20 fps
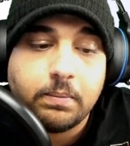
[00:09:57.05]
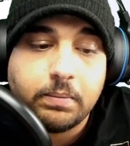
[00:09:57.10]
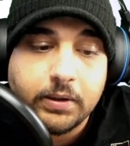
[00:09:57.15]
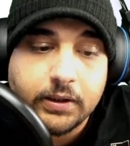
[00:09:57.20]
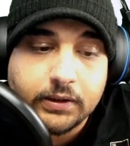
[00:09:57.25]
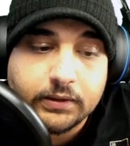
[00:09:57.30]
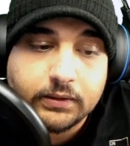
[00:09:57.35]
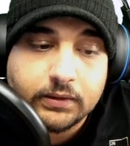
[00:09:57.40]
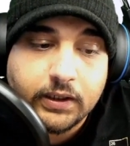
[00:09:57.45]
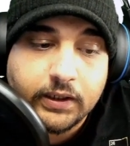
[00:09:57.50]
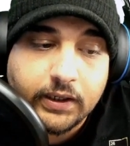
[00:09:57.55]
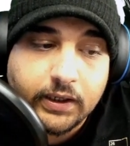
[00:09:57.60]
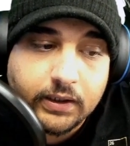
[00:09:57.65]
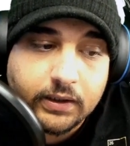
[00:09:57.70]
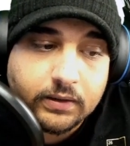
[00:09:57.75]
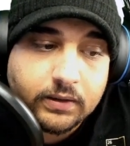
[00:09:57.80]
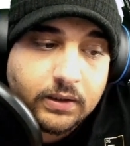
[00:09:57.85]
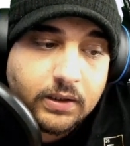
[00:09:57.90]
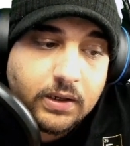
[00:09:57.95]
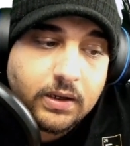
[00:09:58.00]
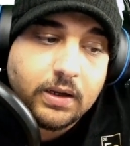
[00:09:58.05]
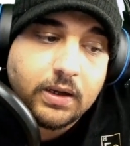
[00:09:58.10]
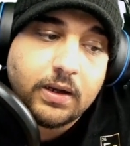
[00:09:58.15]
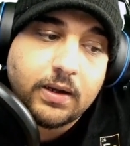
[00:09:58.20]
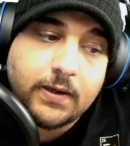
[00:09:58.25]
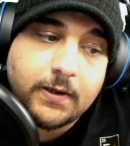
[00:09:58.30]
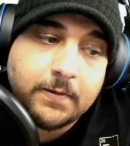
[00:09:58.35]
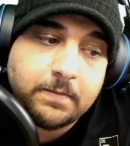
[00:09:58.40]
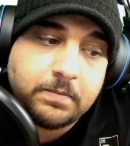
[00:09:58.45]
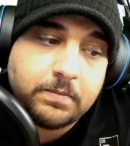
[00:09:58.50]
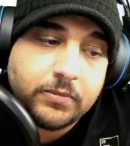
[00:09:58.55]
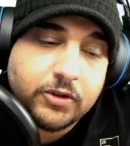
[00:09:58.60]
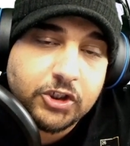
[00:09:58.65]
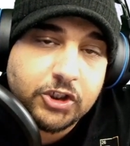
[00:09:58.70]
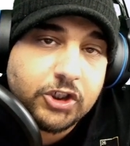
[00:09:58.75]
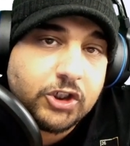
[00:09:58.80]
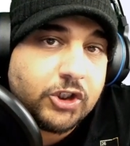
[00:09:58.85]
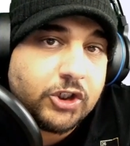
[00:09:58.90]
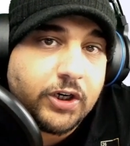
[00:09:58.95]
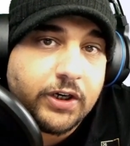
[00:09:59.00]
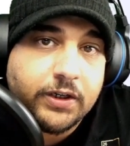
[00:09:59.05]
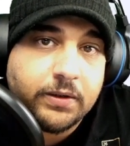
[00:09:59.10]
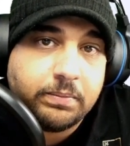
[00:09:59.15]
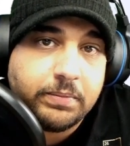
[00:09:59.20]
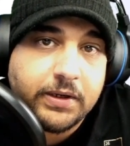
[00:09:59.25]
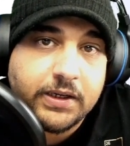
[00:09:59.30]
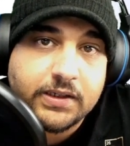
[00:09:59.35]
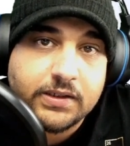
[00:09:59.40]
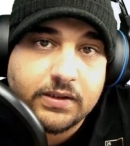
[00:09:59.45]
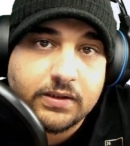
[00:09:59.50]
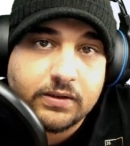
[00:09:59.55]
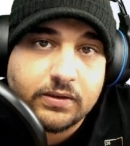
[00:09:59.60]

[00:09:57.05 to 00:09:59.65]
But again, um, just try your best.